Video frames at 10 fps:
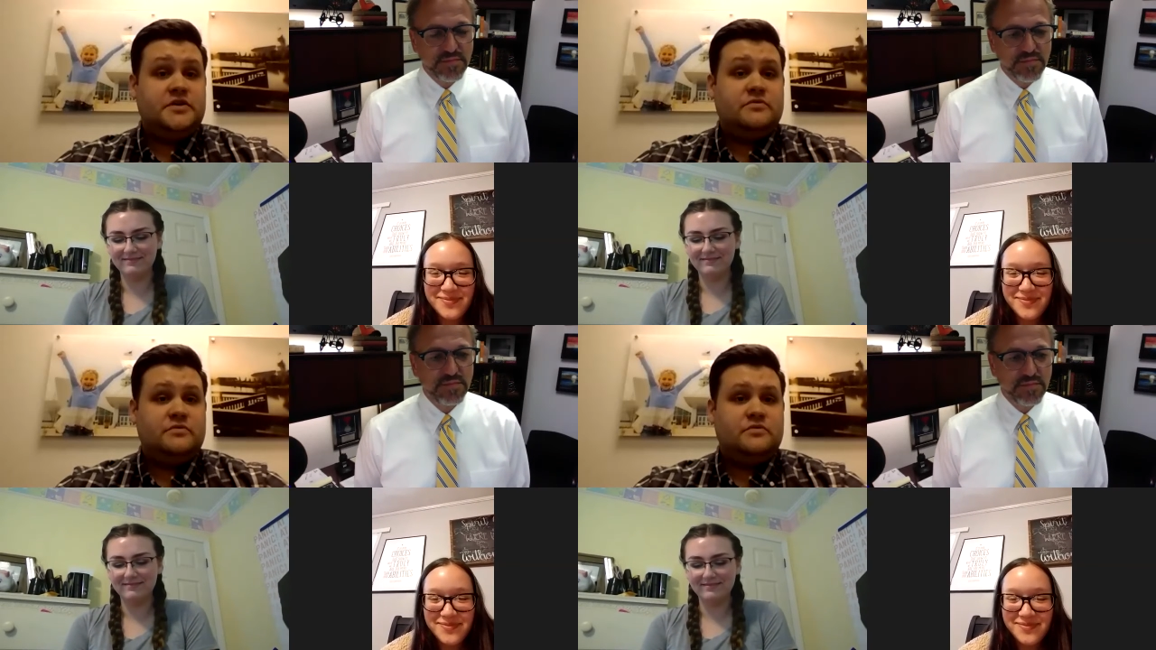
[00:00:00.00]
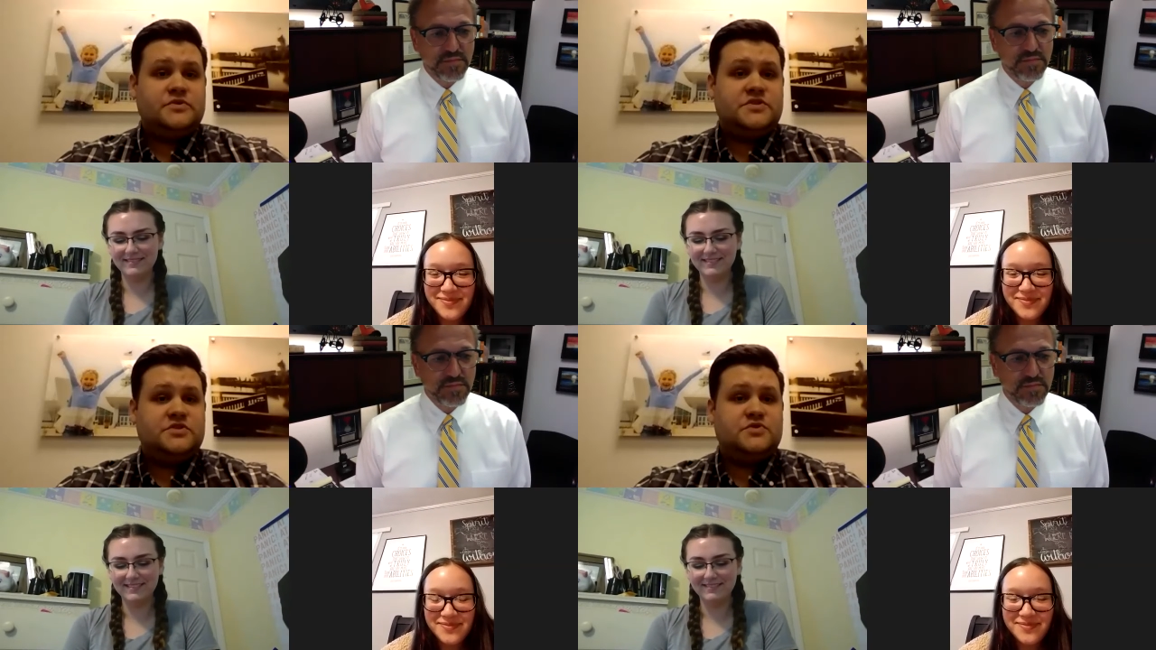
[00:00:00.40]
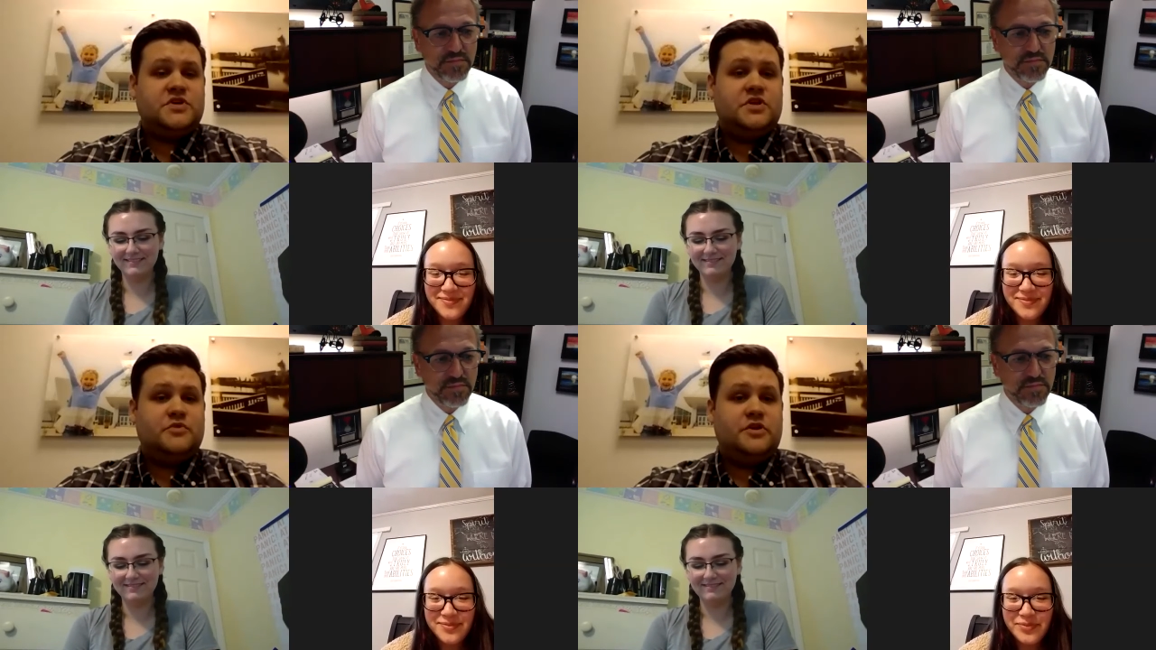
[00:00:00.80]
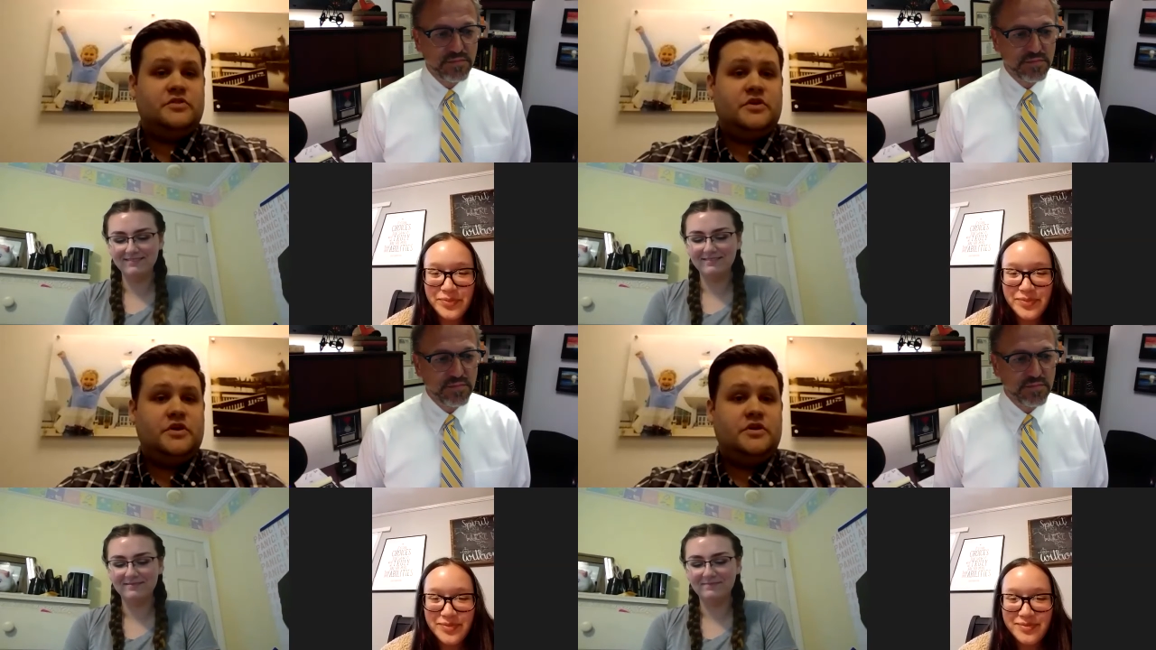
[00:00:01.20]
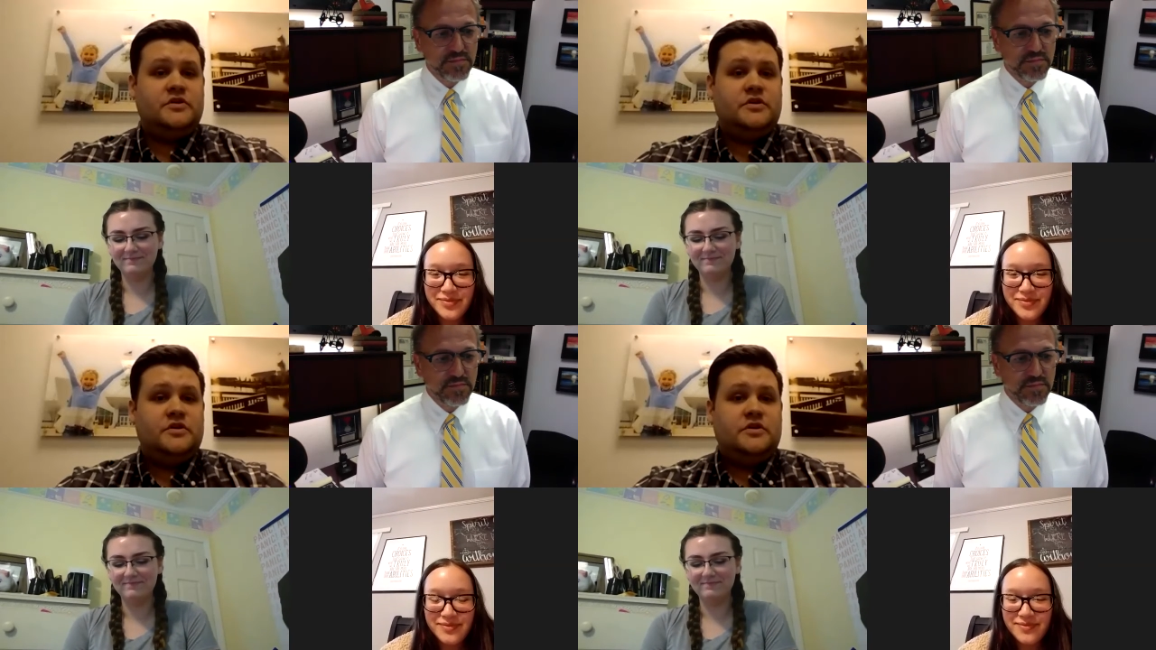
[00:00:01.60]
Speaker 1: where since we're celebrating the,
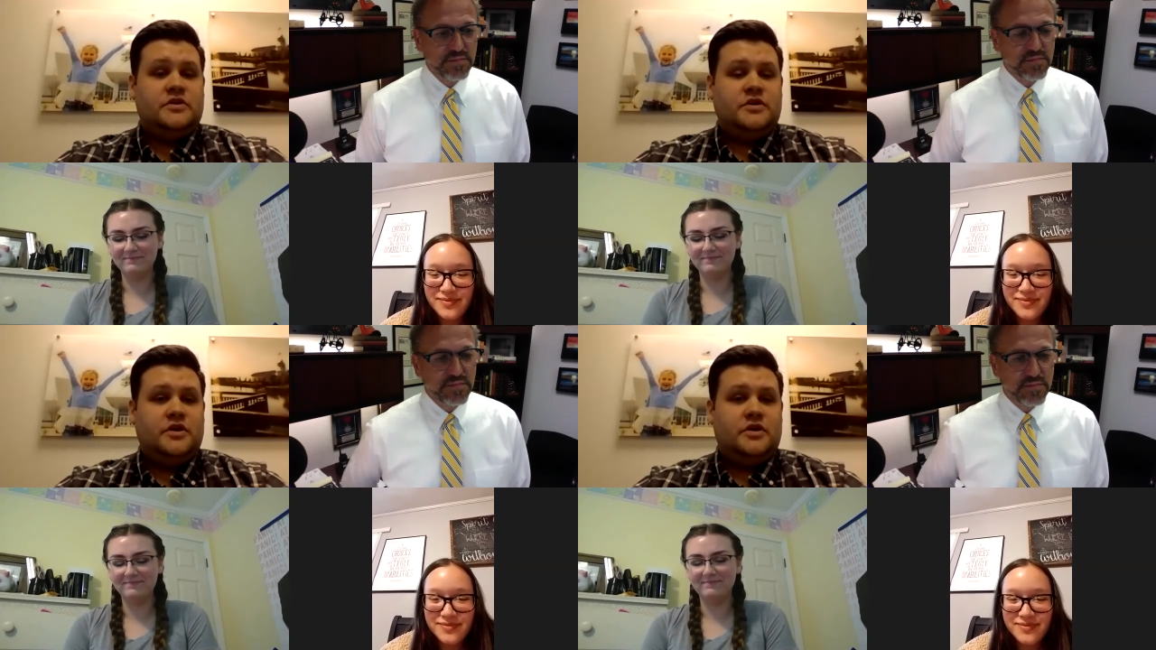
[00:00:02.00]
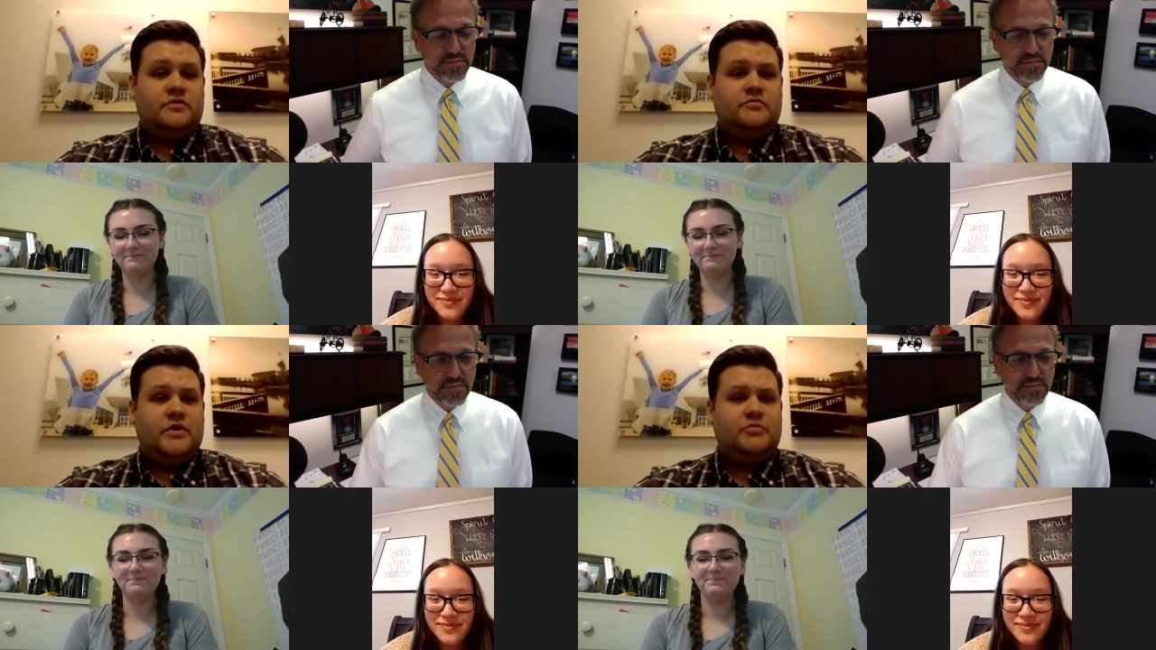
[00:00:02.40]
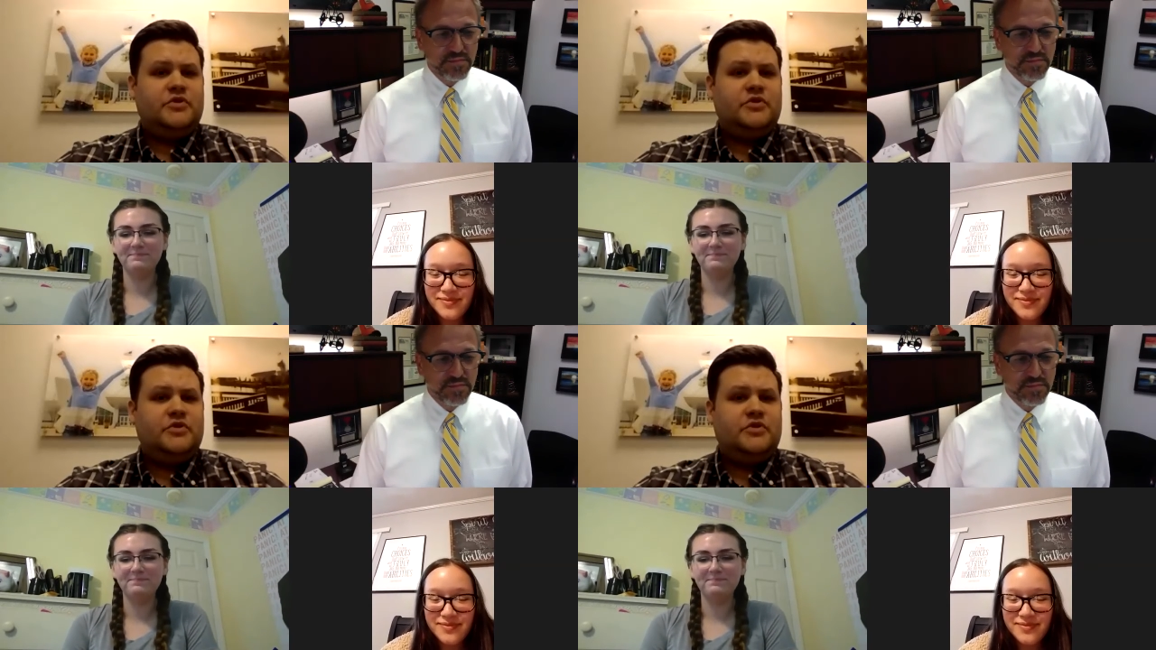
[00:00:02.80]
uh, I